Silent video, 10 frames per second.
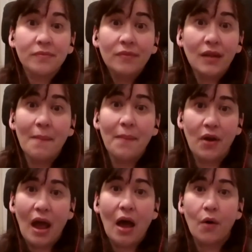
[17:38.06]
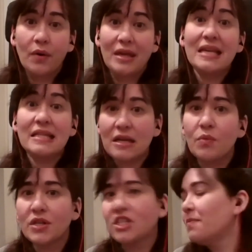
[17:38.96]
about how easy it
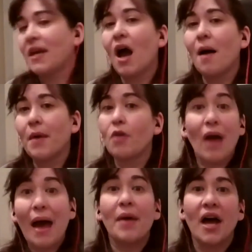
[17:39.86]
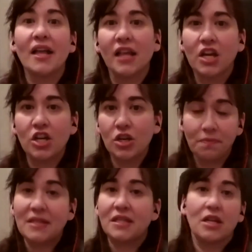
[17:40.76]
was to become a rabbi,
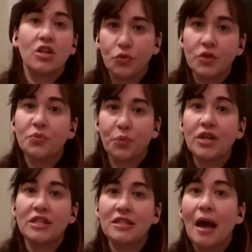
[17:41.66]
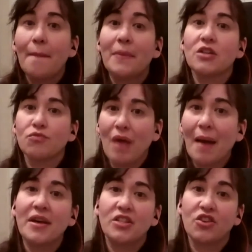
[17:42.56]
basically a Jewish priest, because
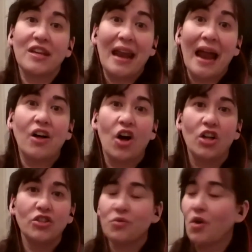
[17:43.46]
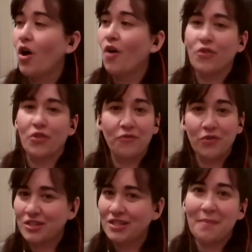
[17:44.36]
rabbis could get alcohol. So for the
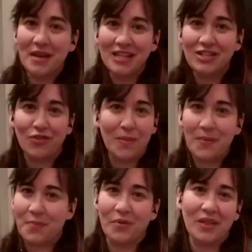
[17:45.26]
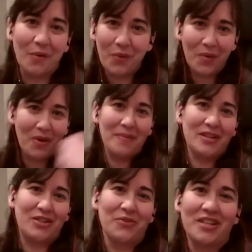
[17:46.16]
first time in history, people were like, we want to be
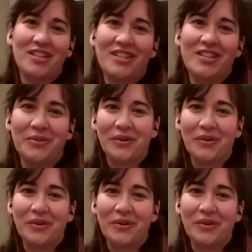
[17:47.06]
Jewish too.